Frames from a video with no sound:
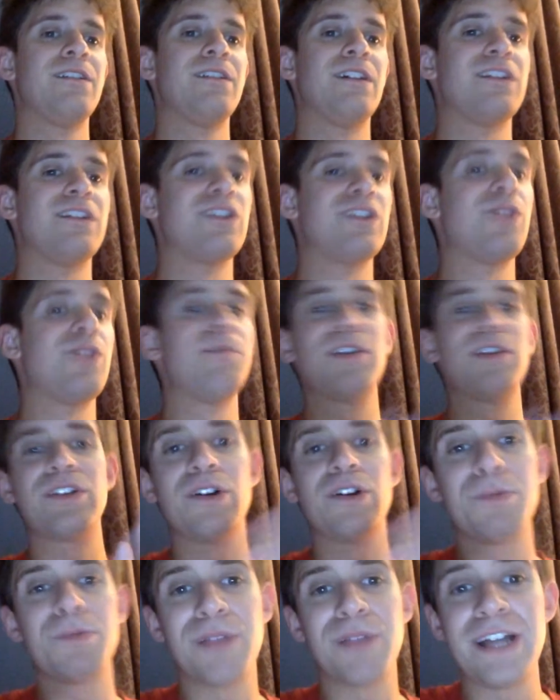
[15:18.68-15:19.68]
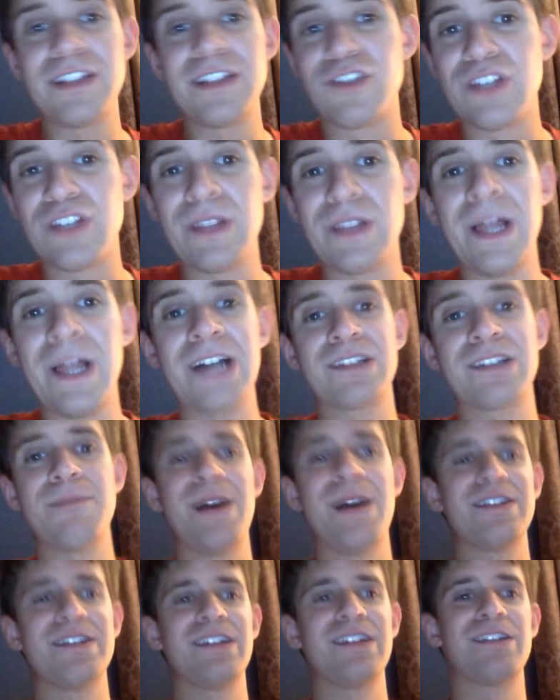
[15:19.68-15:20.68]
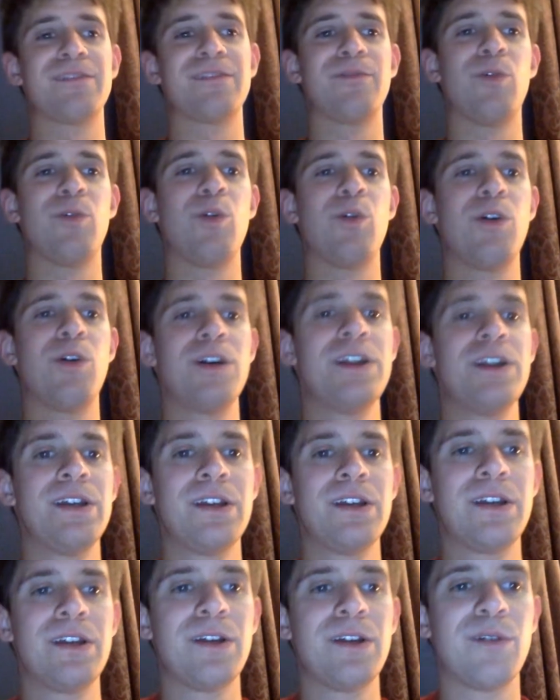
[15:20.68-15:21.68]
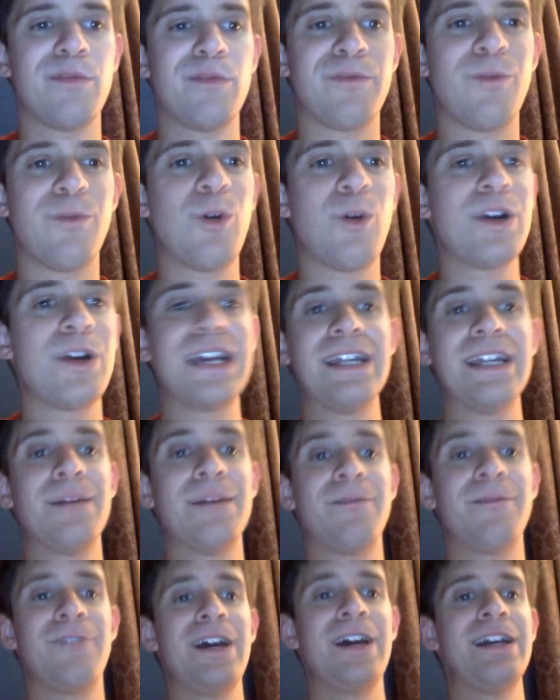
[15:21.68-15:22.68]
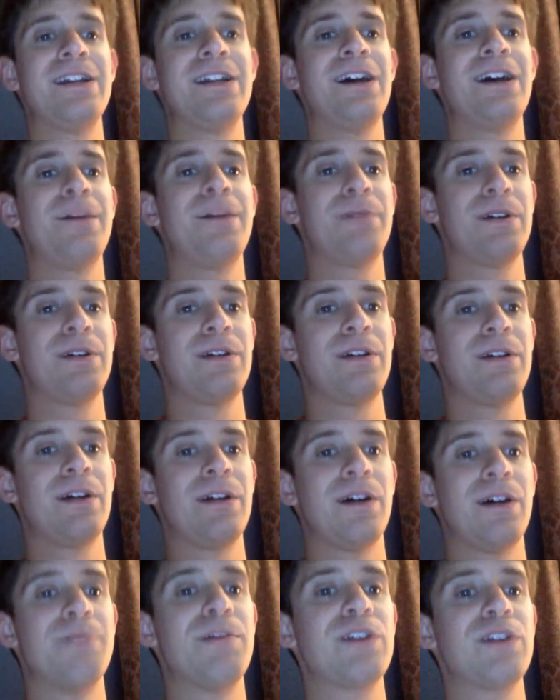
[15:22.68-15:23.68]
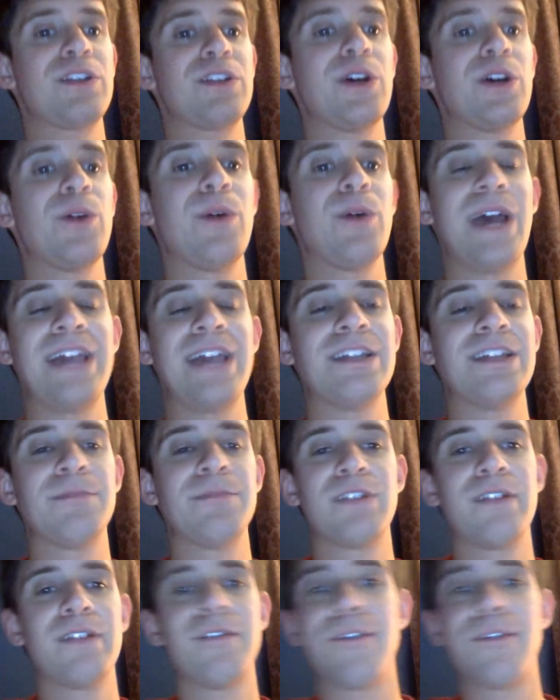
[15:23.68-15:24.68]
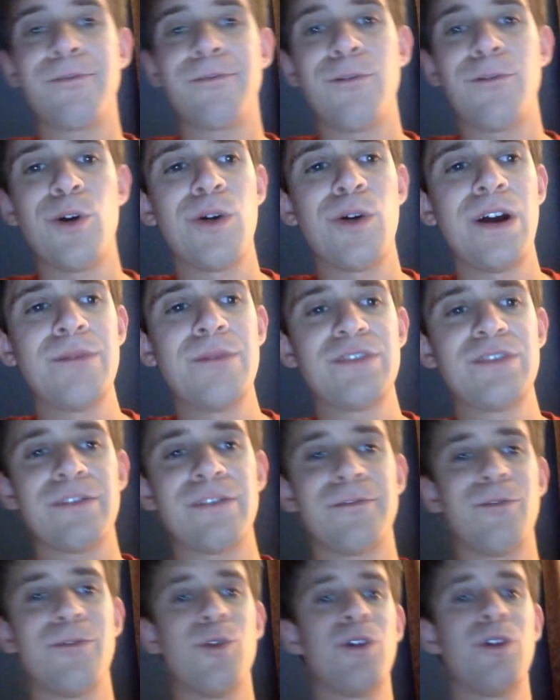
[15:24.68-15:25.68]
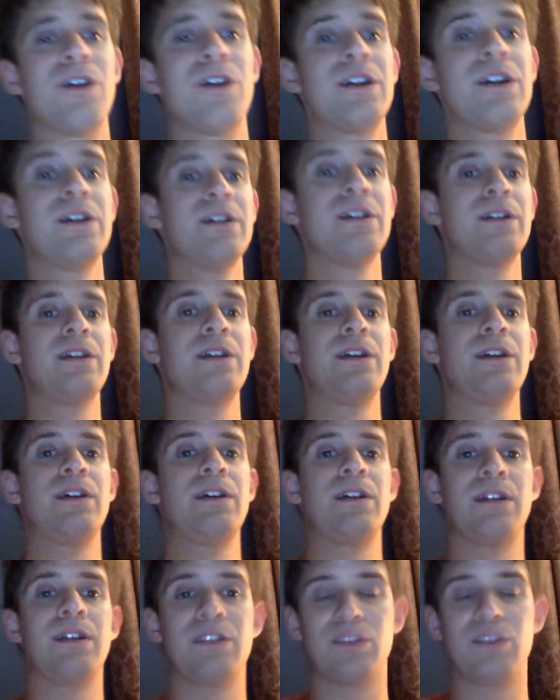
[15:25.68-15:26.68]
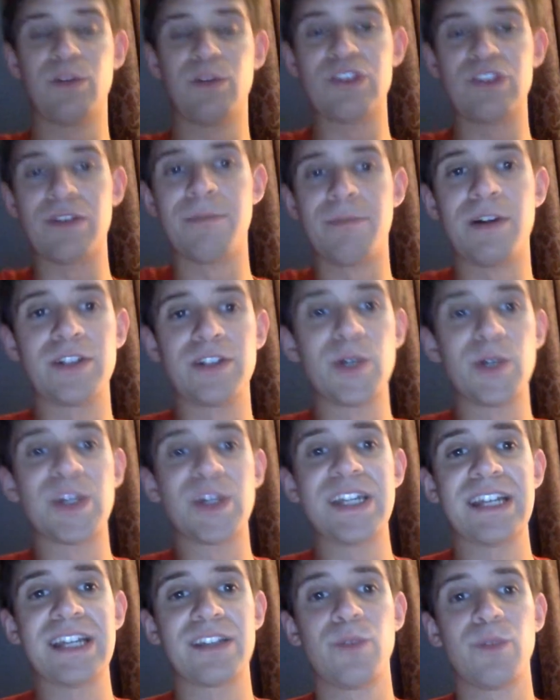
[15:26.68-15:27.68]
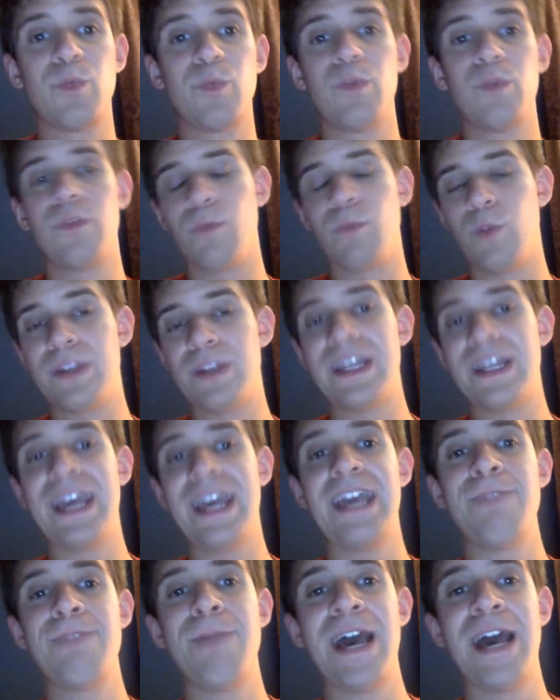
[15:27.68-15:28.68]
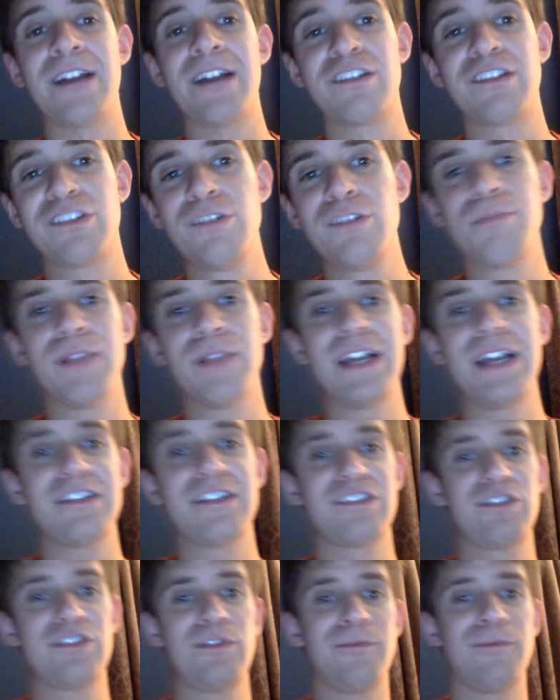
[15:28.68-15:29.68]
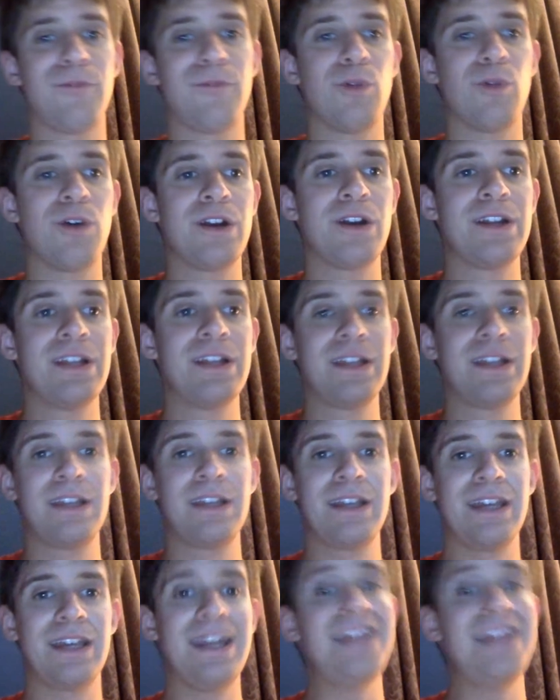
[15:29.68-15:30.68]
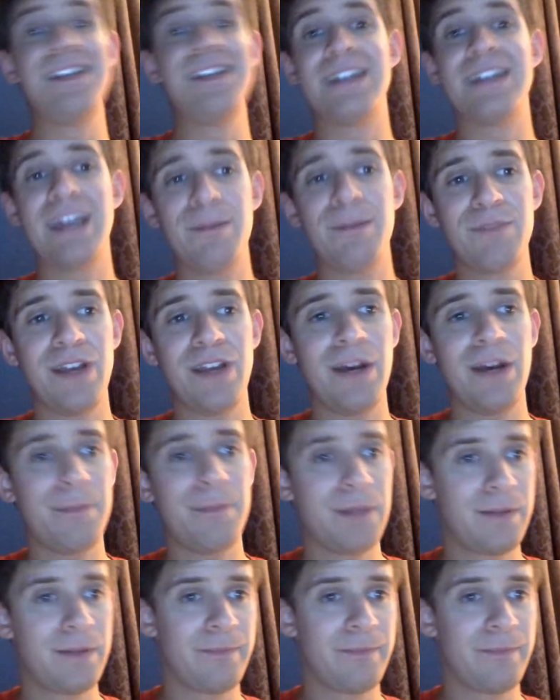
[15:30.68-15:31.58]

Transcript: So Humberto applied the chin lock to Montez Ford. Ford ended up fighting up. Humberto ended up delivering a forearm to Ford, to which Humberto connected with a back suplex to Ford, and then he kicked up.